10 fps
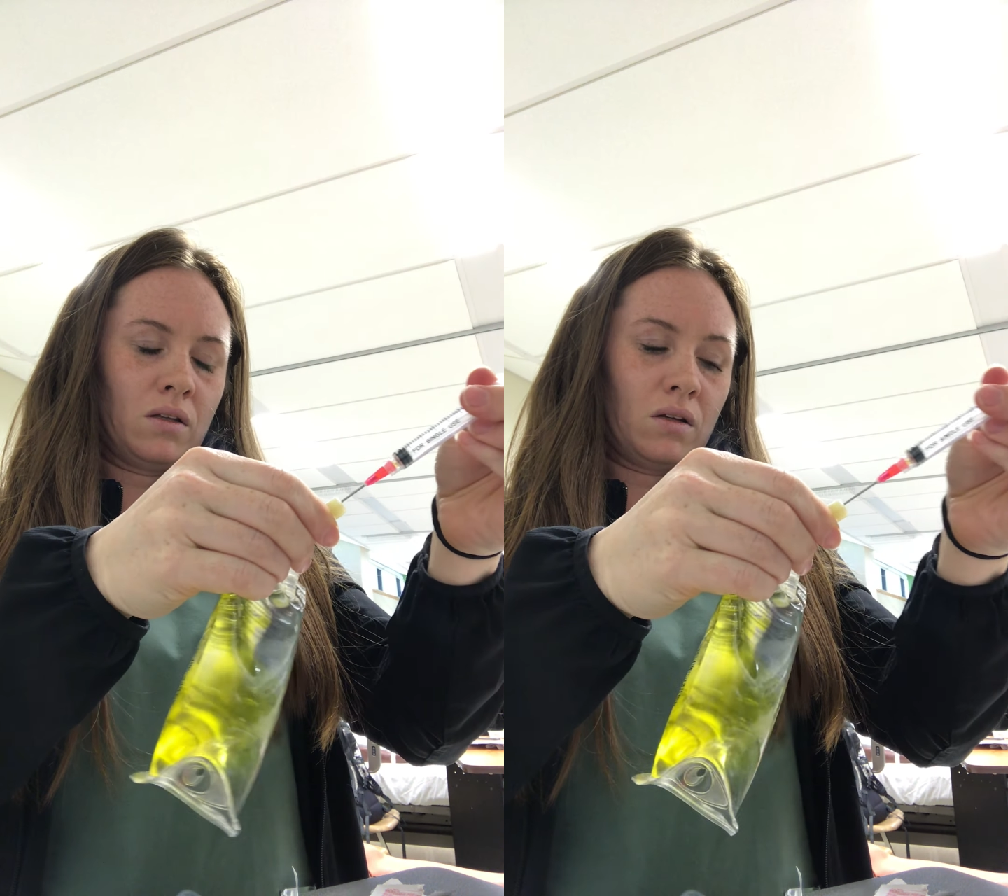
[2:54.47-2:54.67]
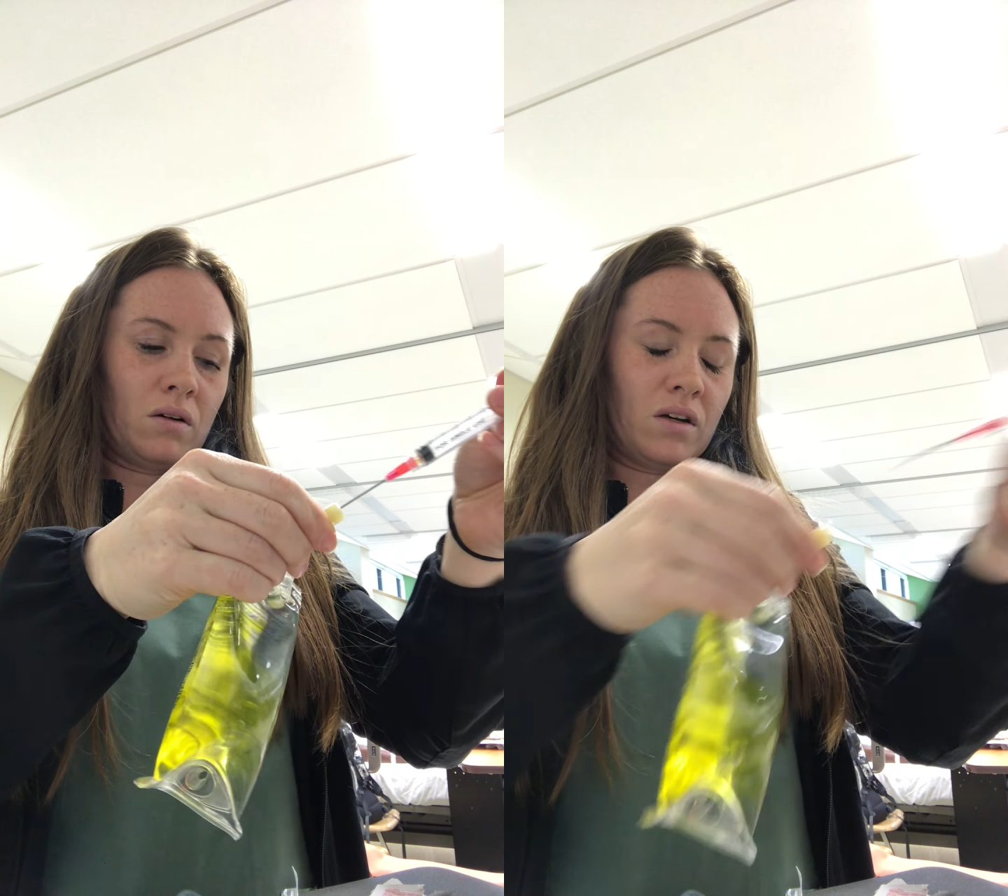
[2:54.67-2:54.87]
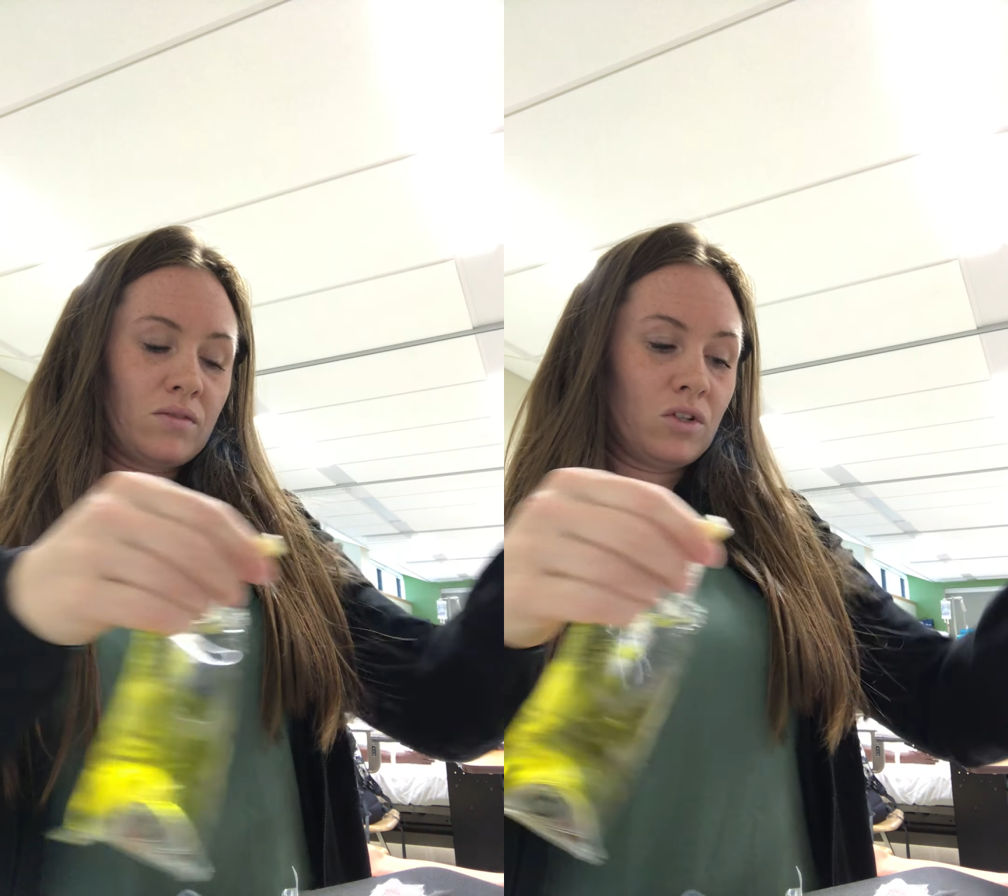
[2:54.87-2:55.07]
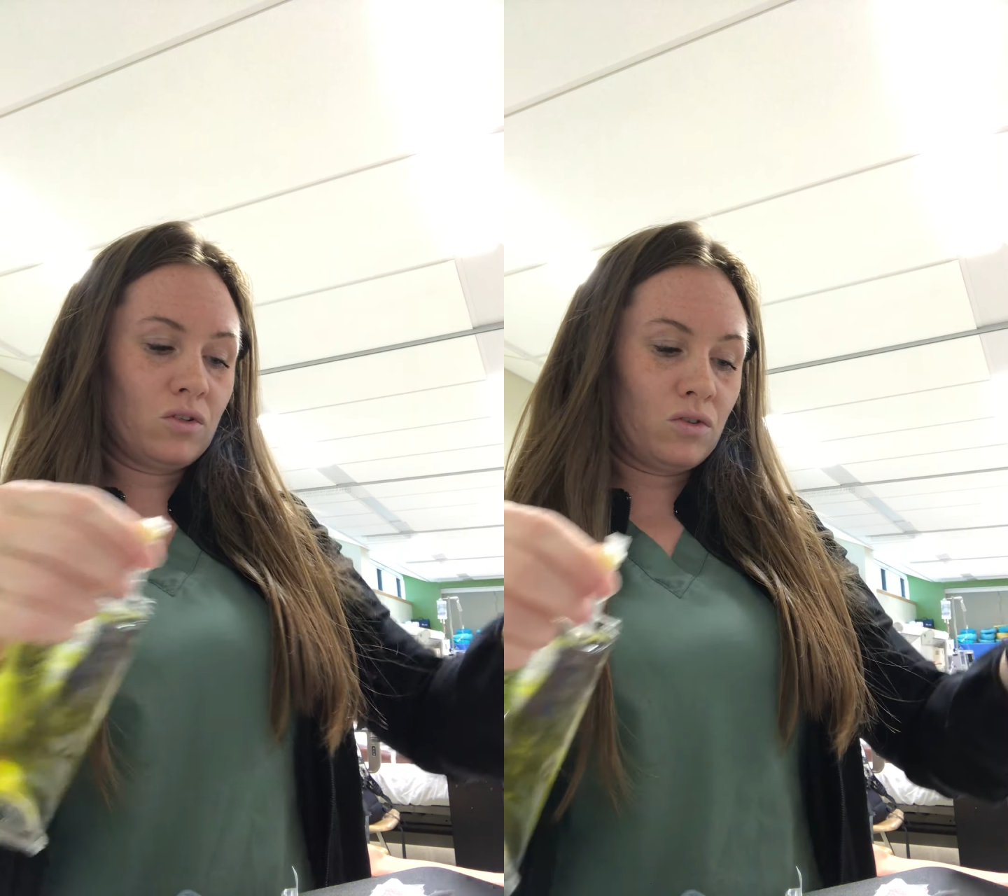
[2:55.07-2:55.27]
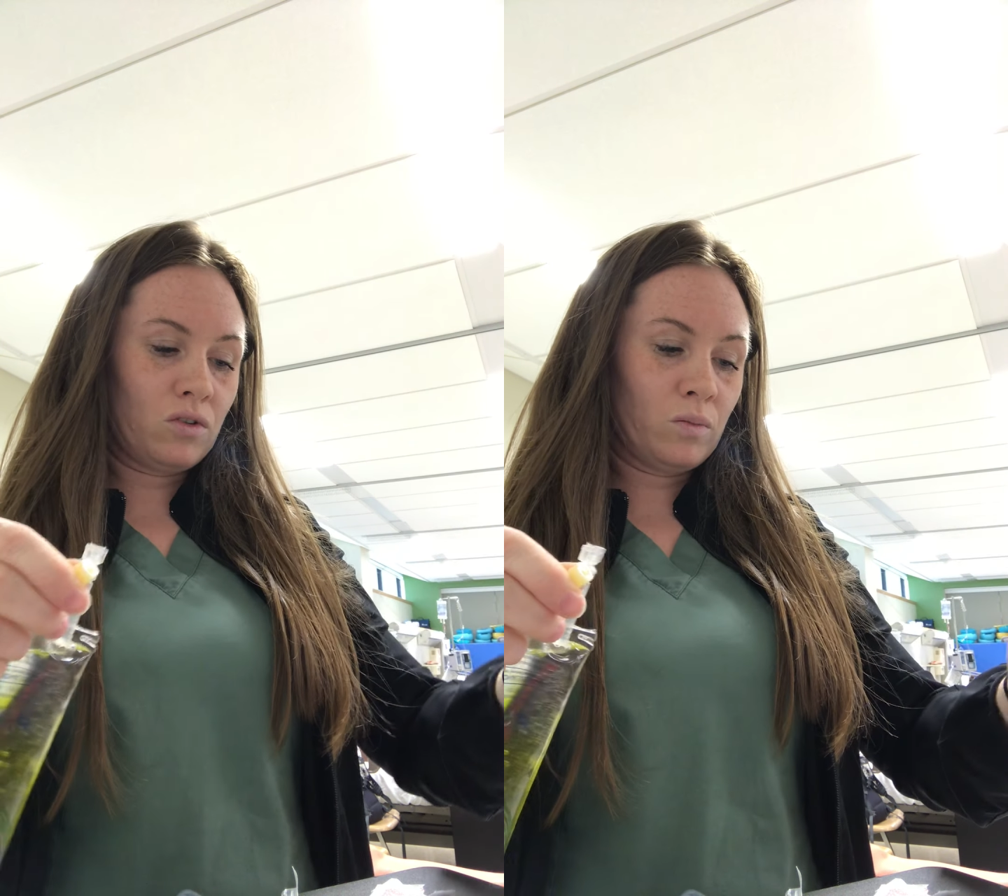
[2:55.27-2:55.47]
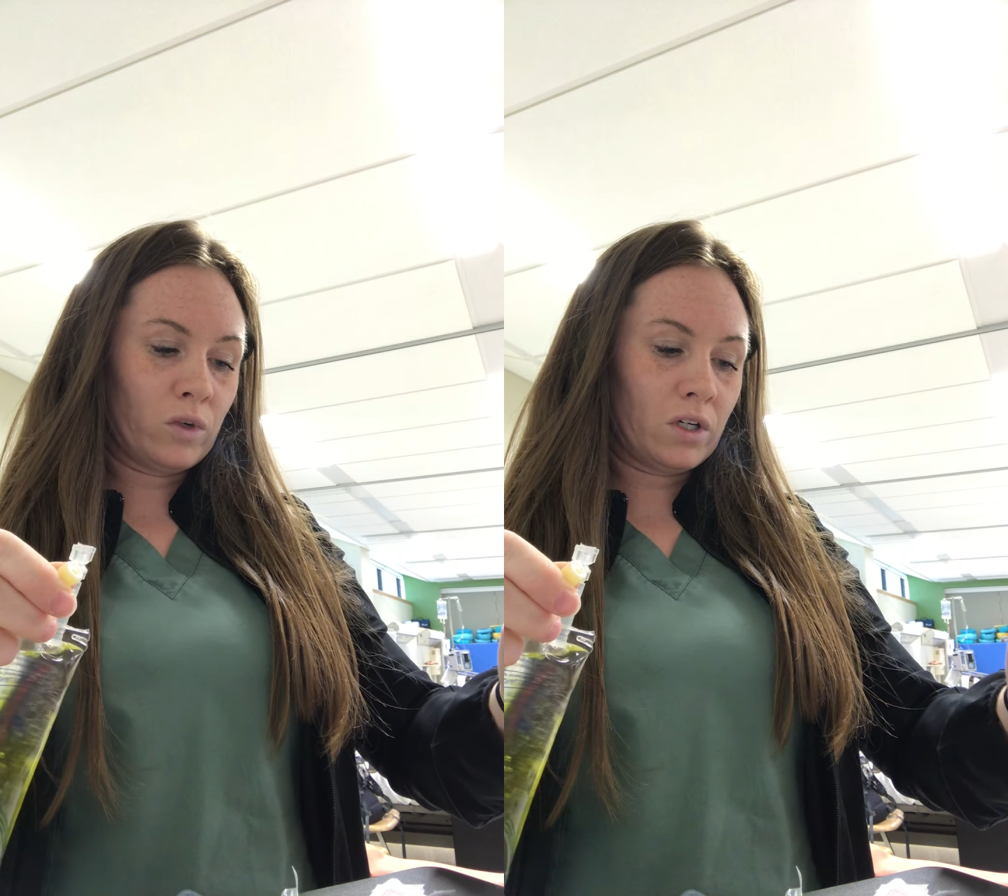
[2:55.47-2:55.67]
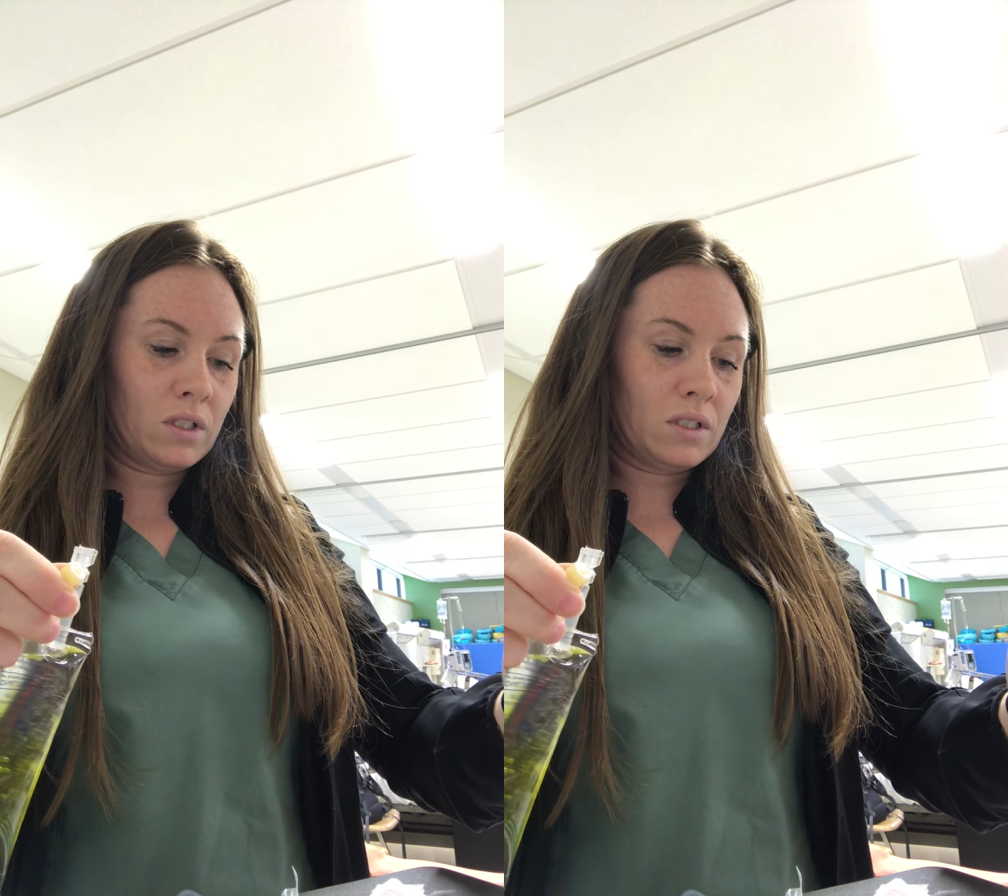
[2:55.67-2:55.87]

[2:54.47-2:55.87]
And I'll have to do 2 more